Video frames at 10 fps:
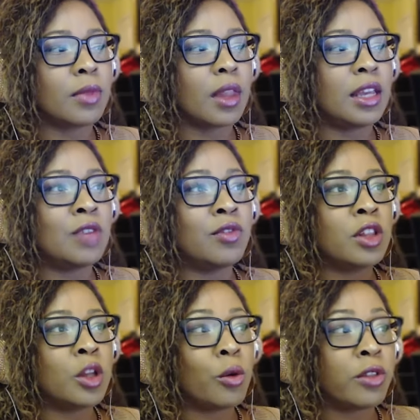
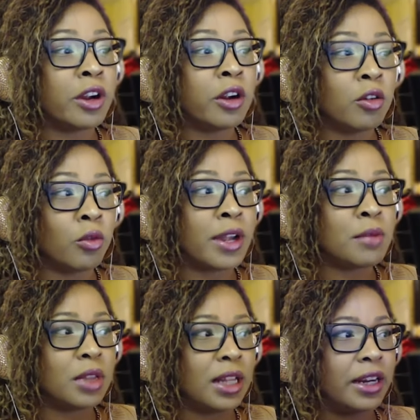even though they're a great
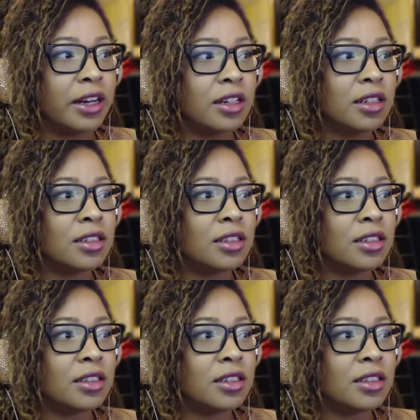player.